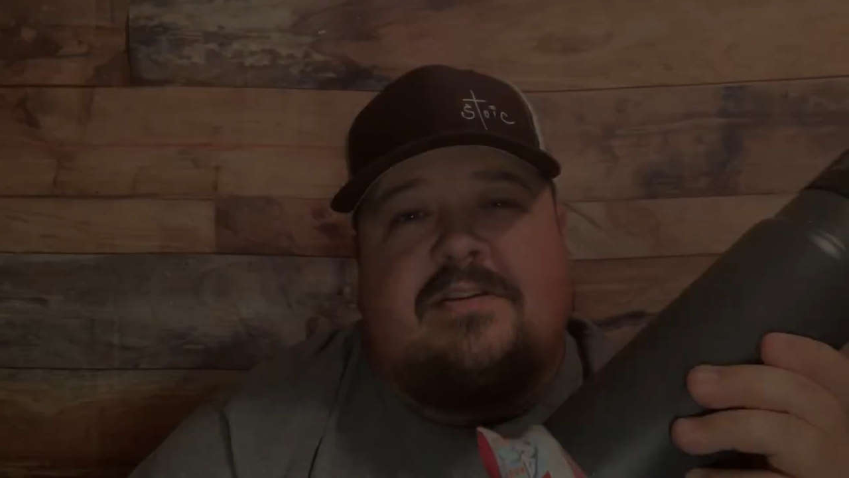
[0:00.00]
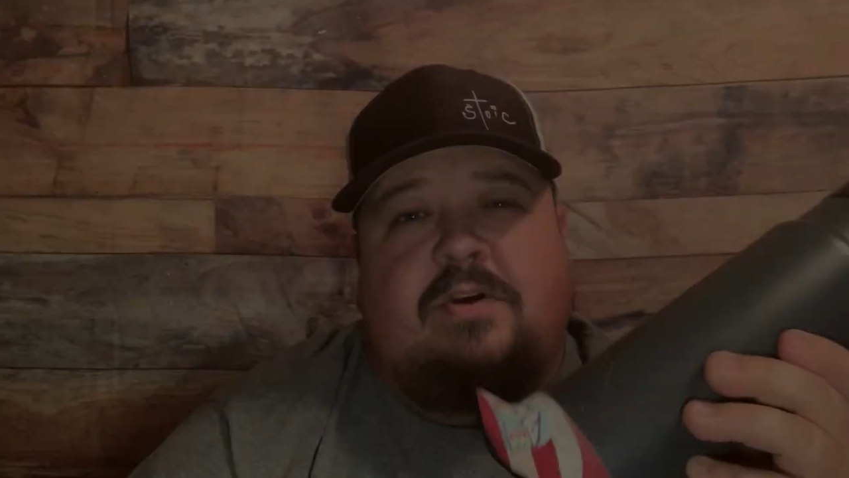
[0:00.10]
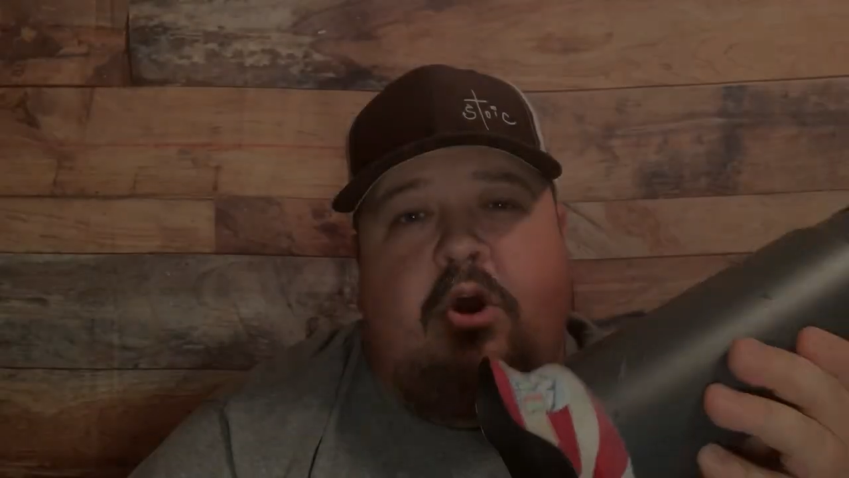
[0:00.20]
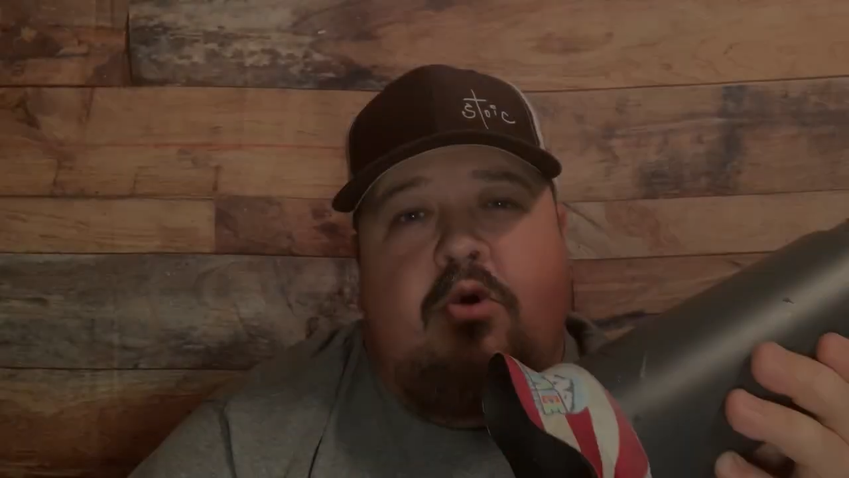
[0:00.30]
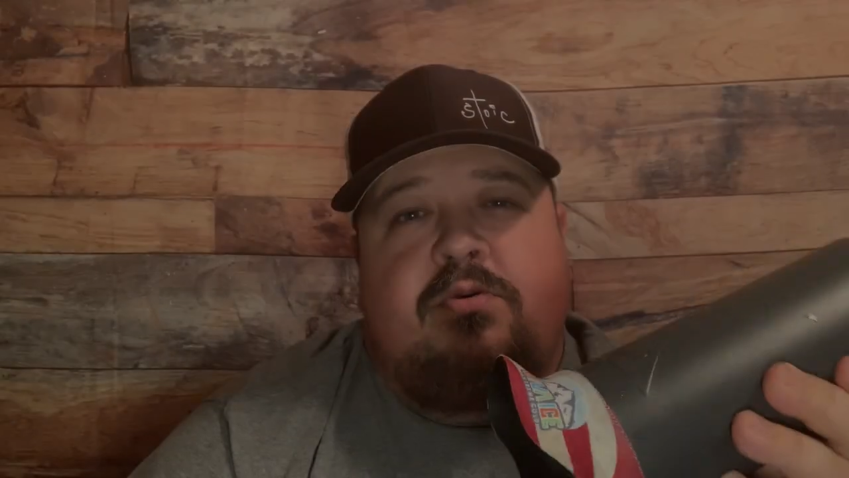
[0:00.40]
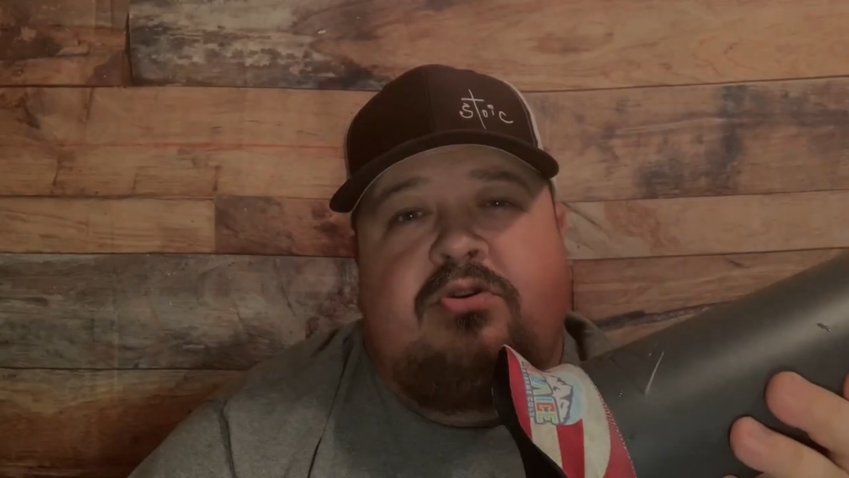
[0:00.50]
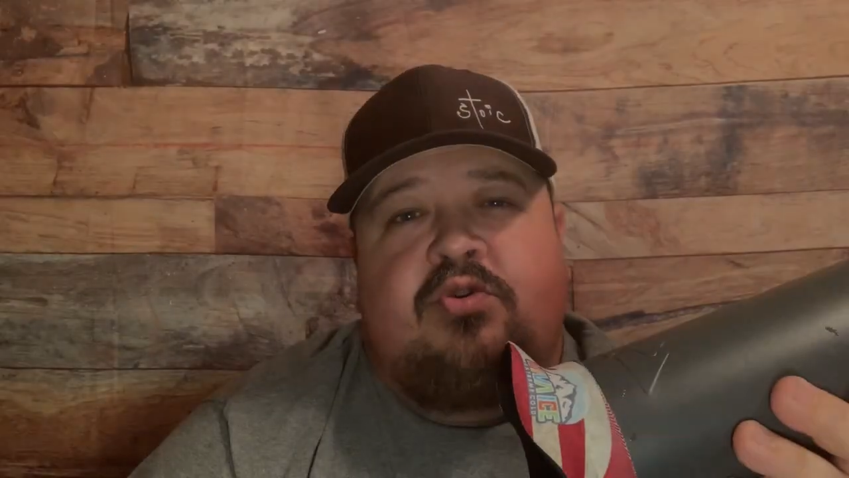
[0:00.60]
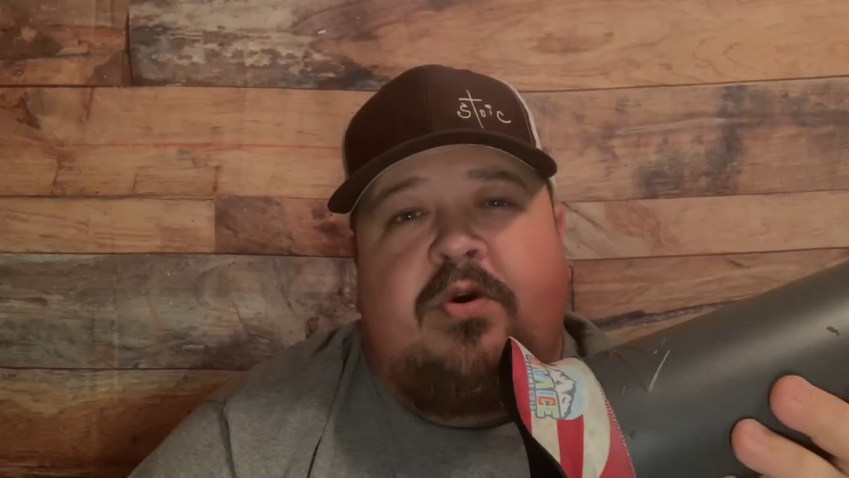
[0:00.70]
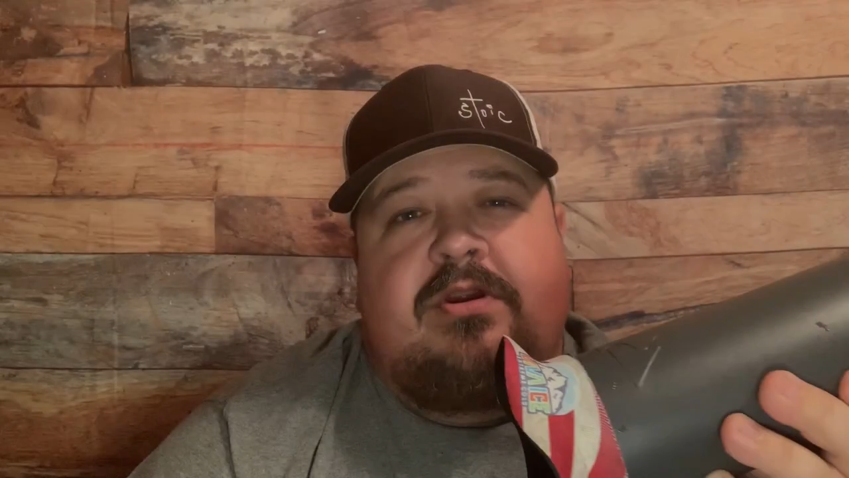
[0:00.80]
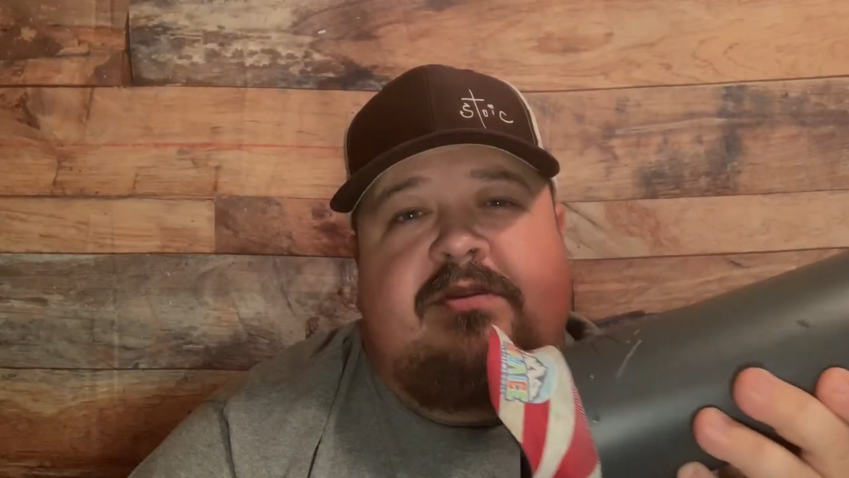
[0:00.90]
so I hope you
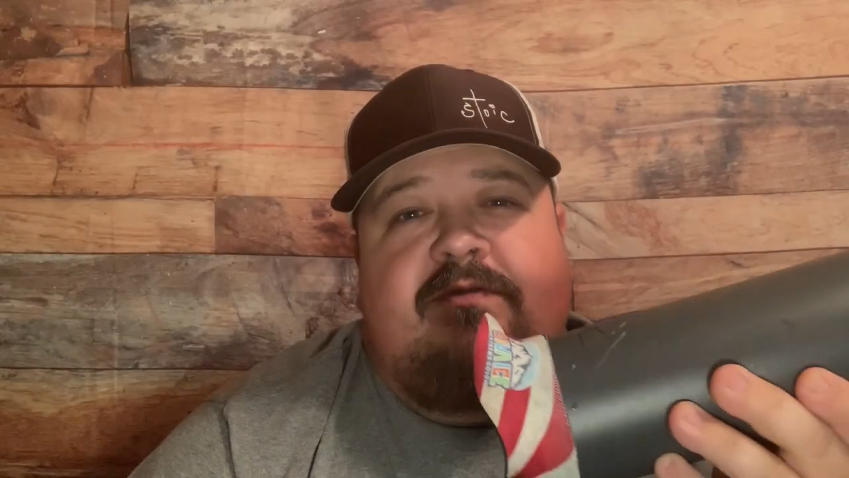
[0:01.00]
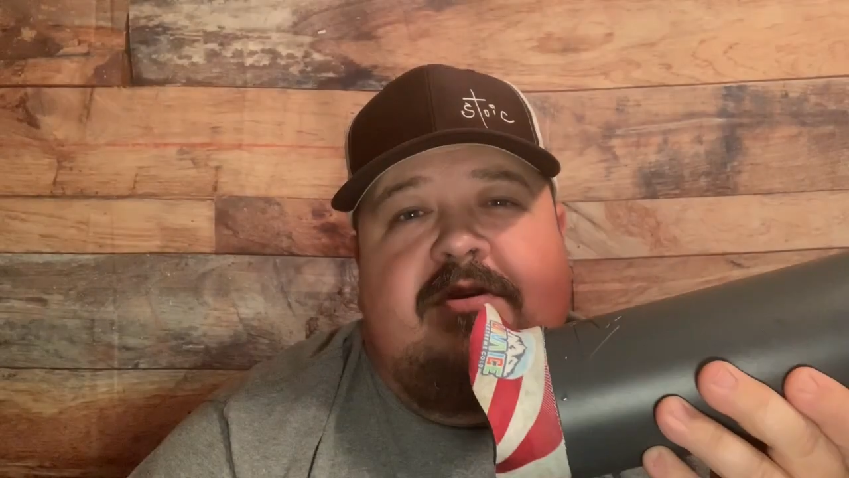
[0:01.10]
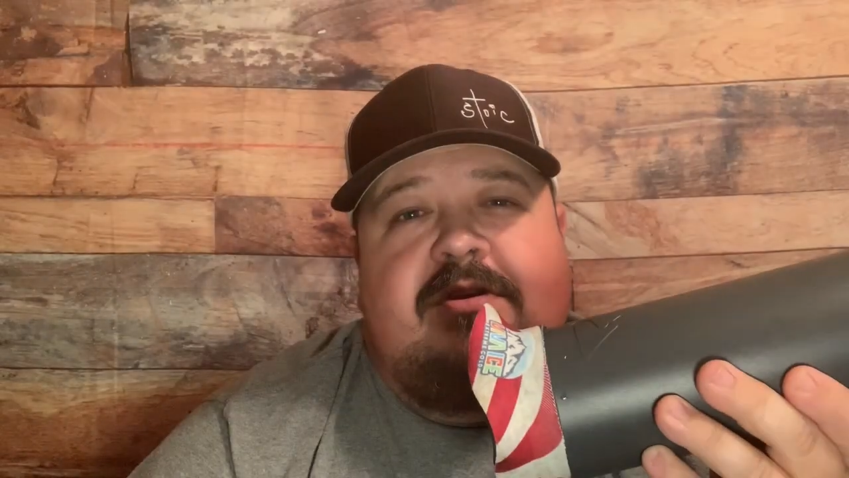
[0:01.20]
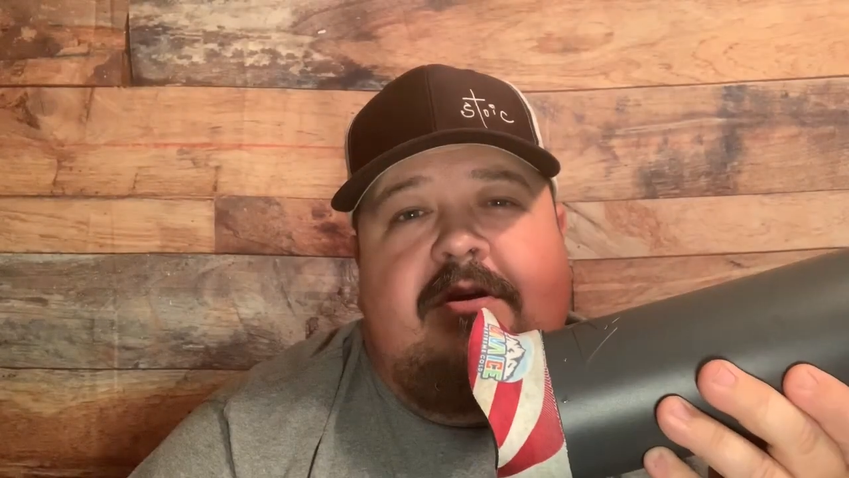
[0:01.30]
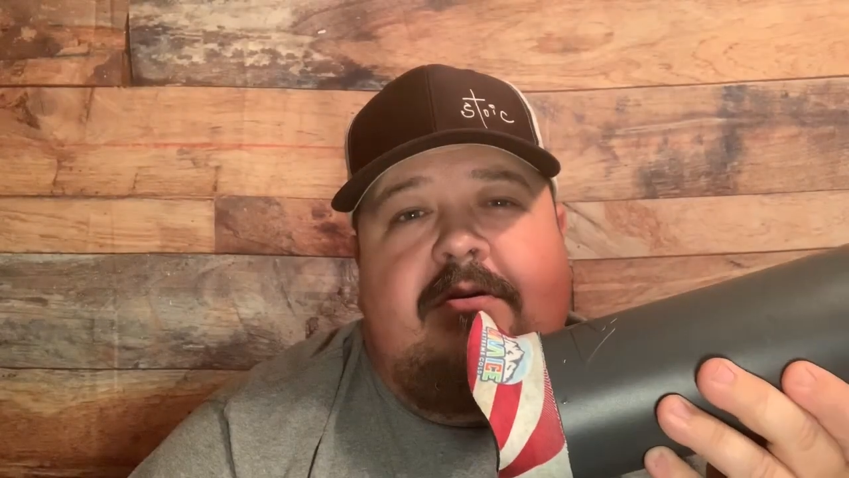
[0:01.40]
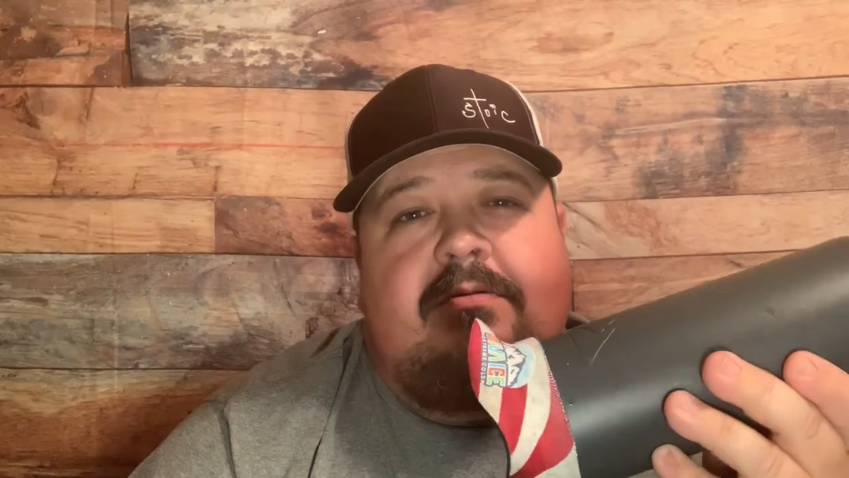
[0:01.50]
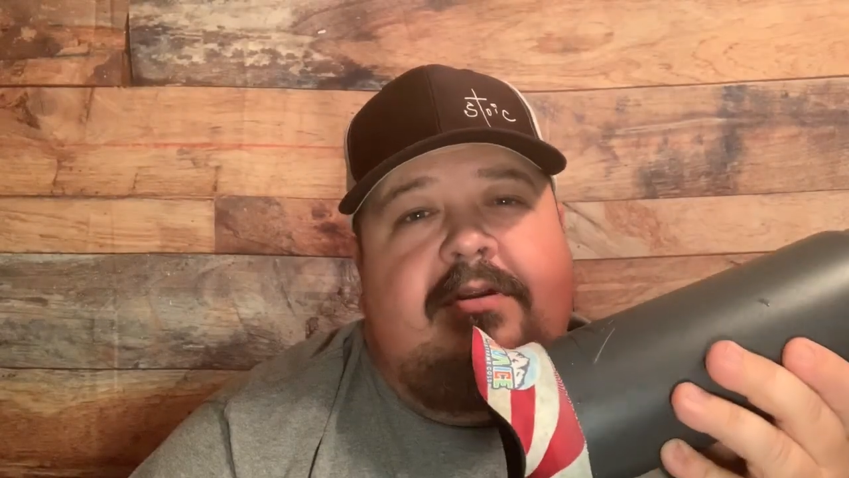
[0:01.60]
enjoyed this video.